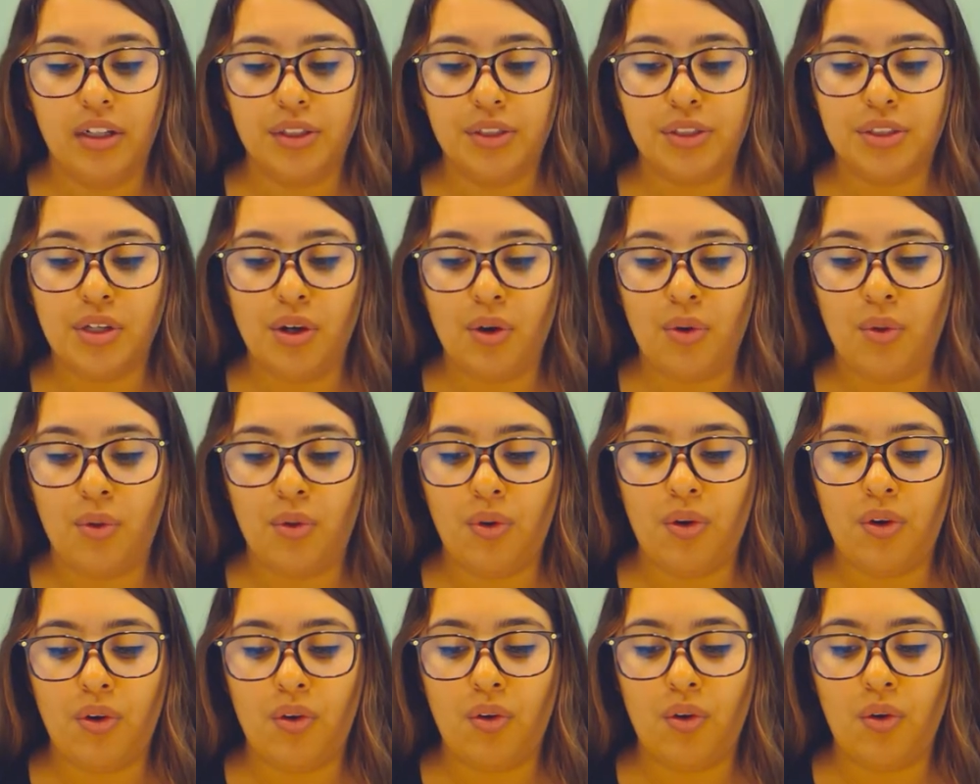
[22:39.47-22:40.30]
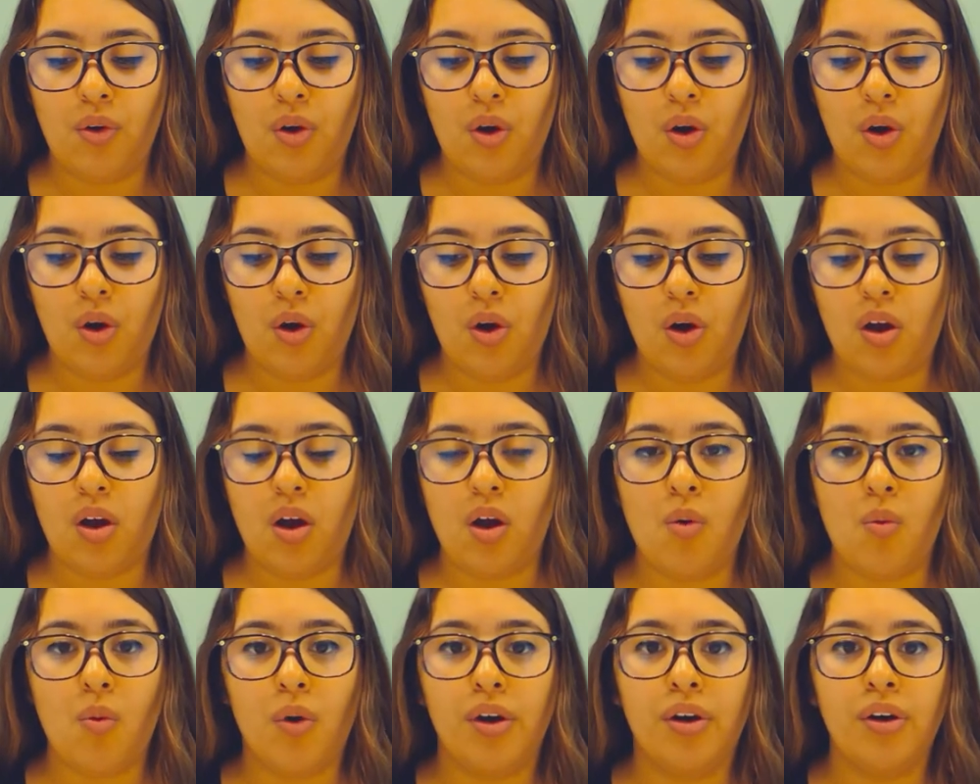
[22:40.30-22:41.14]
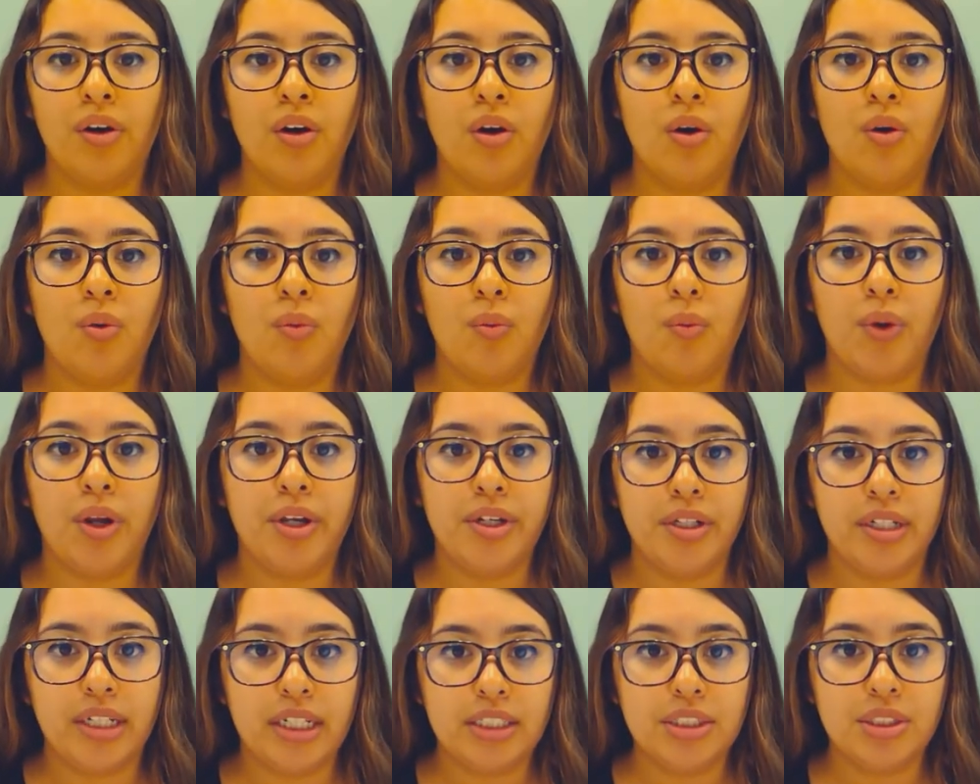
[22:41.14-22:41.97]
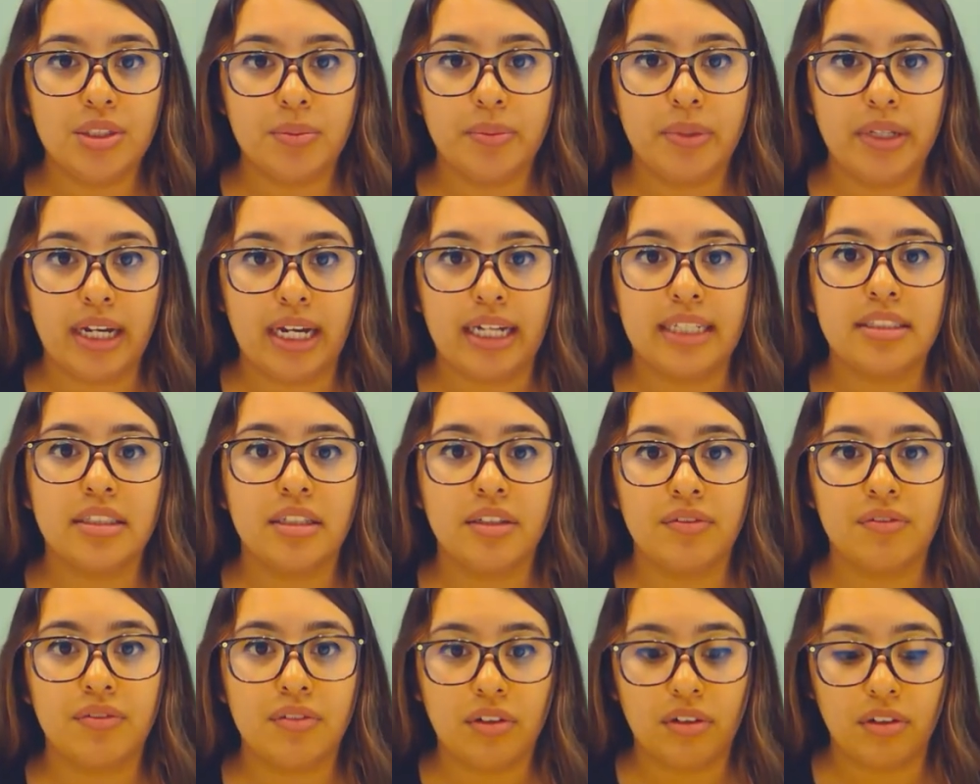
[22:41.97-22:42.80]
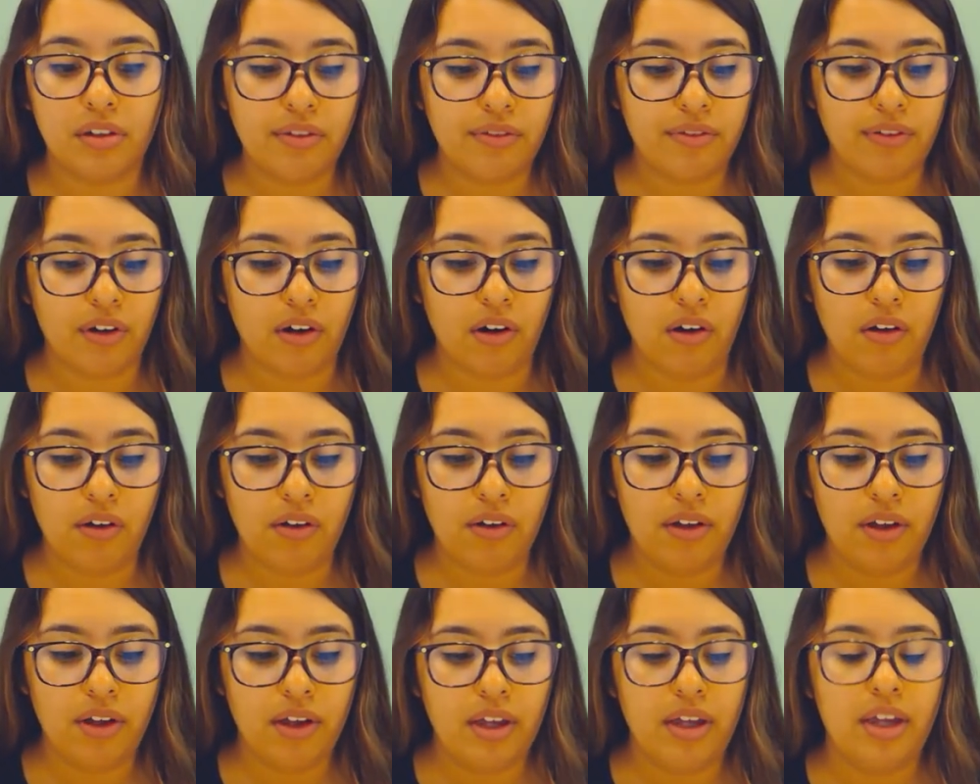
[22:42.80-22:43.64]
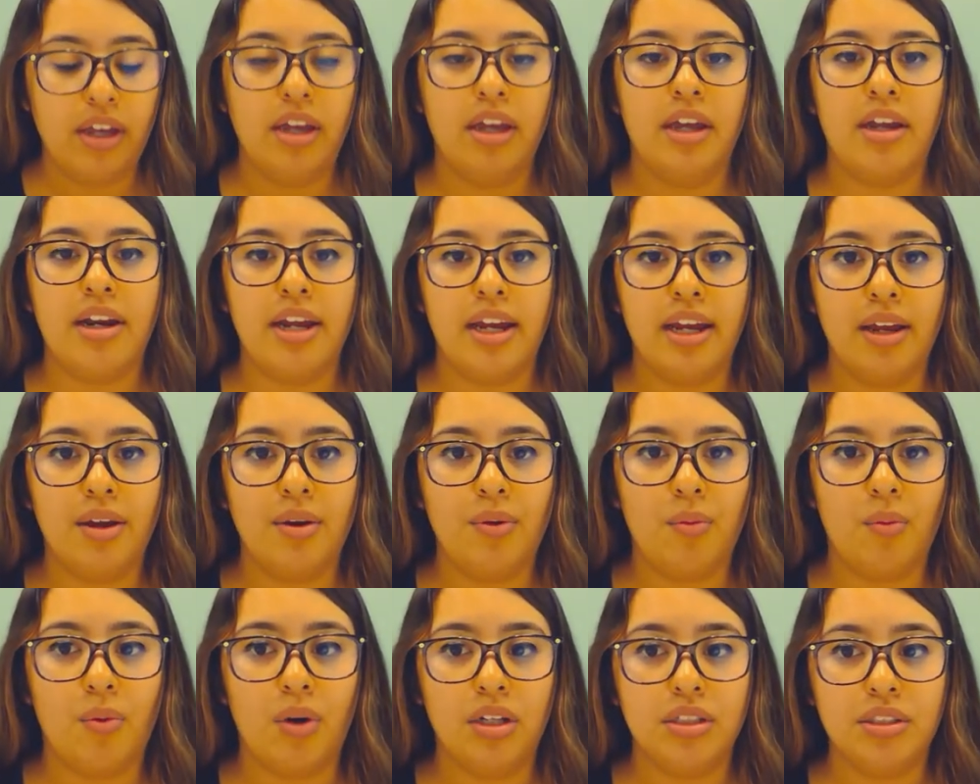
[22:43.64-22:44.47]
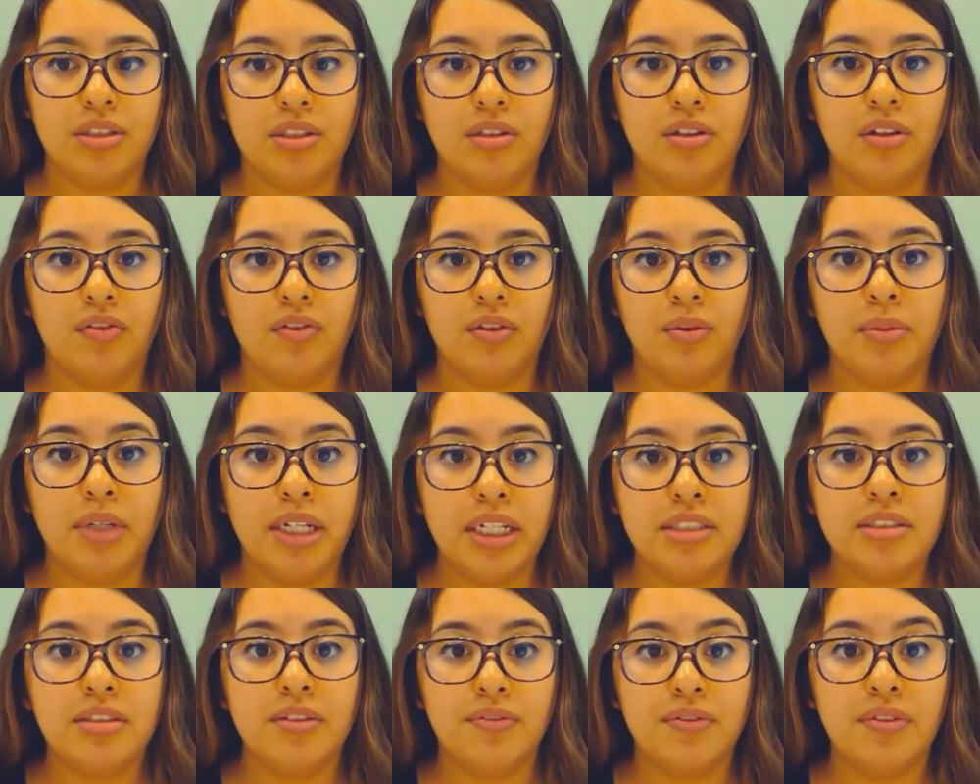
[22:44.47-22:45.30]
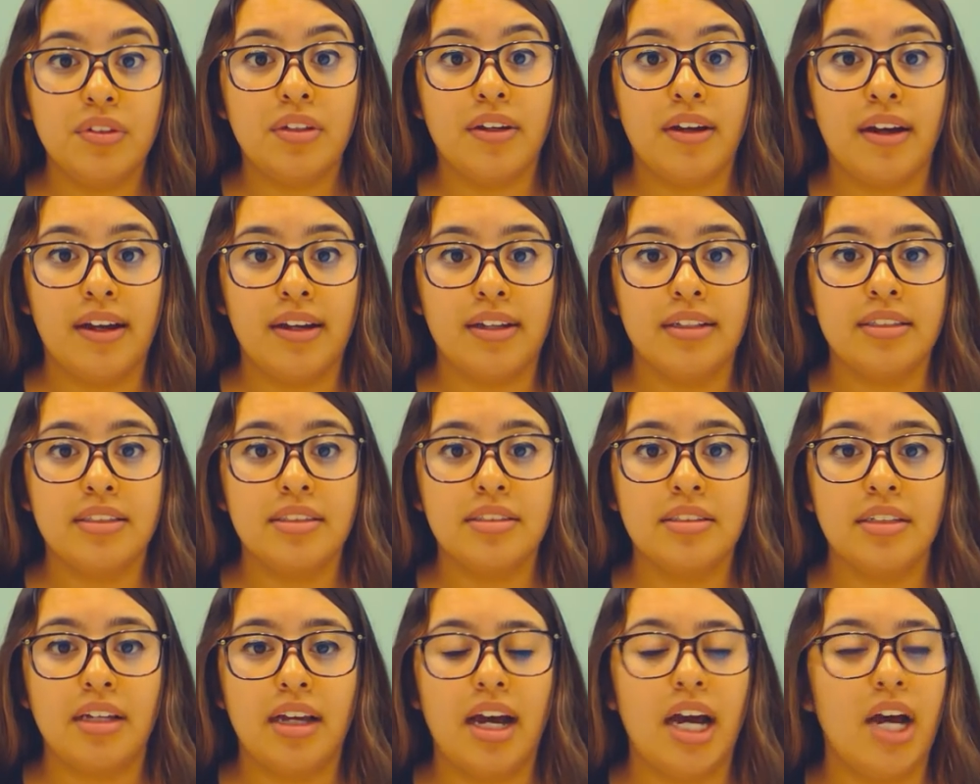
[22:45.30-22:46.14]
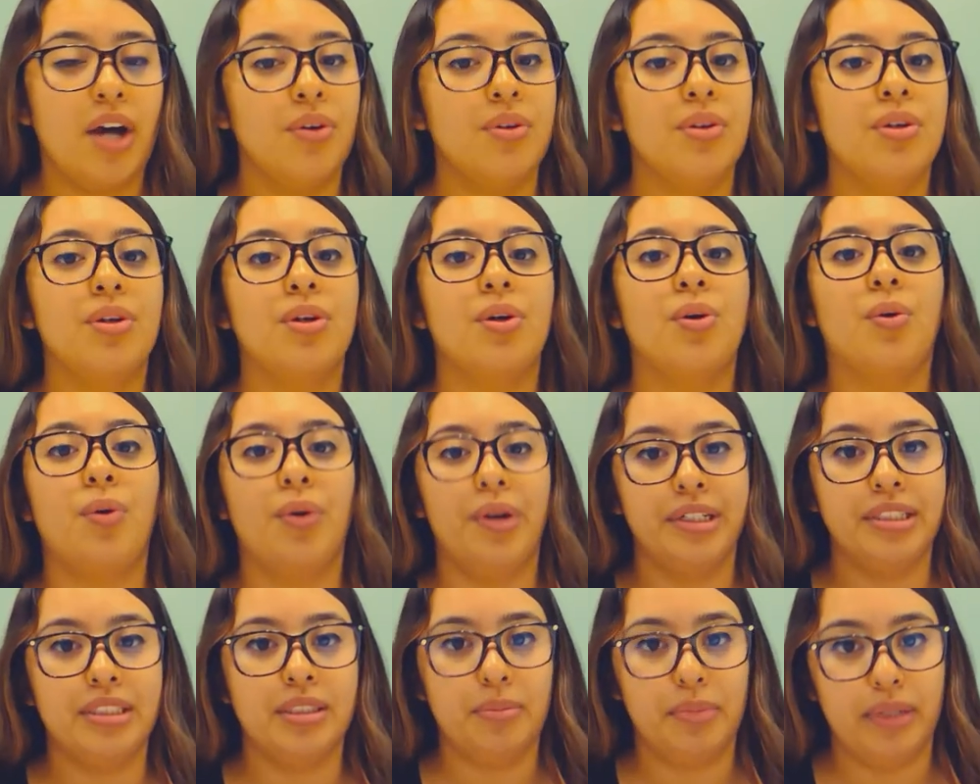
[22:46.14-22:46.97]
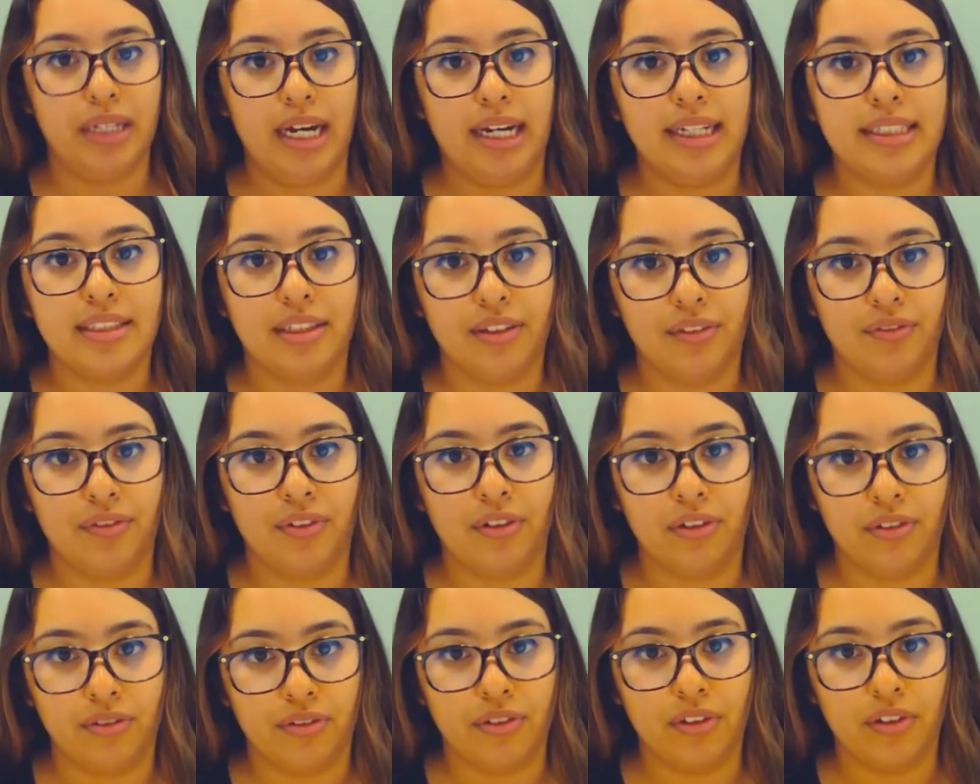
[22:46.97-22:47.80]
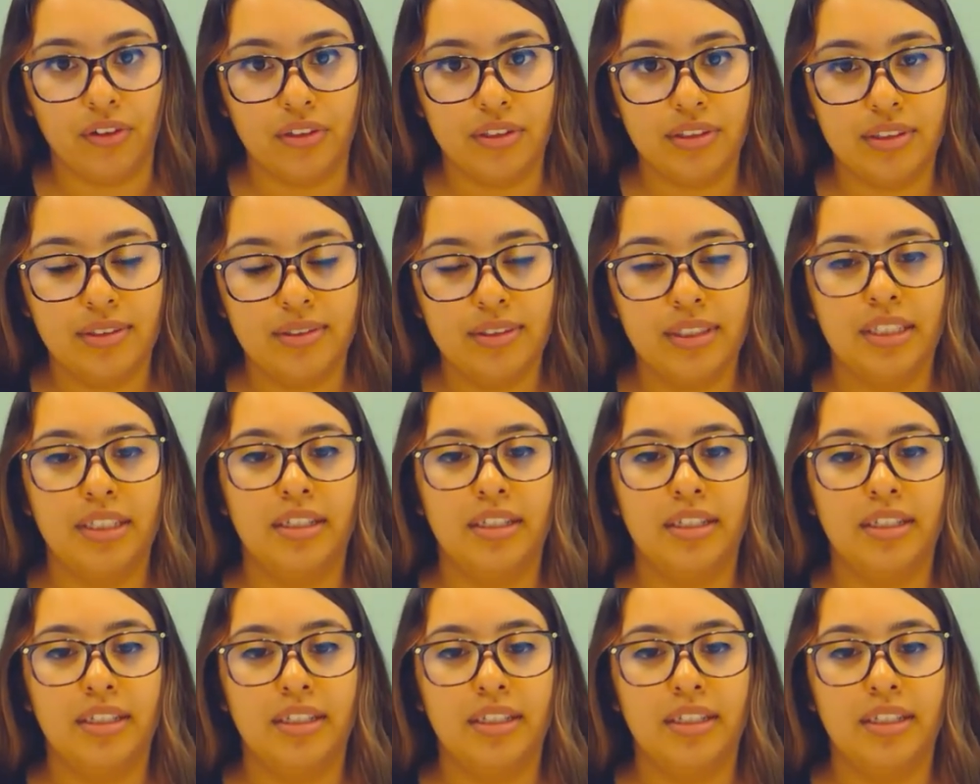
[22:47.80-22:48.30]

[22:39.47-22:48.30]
So I want to know when you guys should be asking for a referral, and I want to know from each of you guys how you're going to be asking for referrals.